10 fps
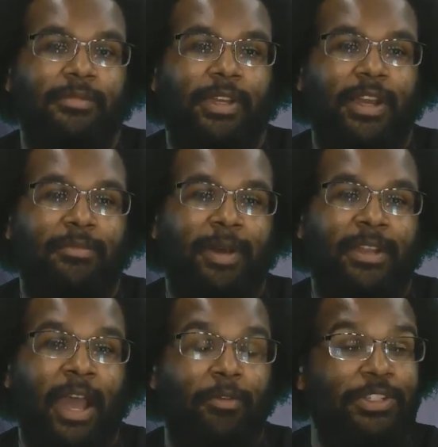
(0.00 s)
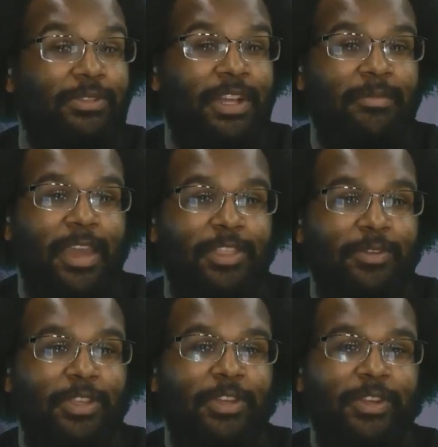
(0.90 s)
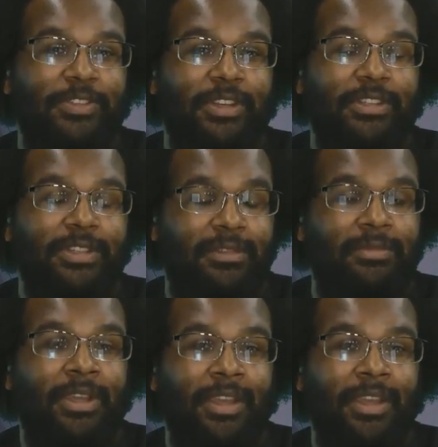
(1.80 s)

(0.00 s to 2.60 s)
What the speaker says: All right, but I wish you luck, Matthew, in your search, and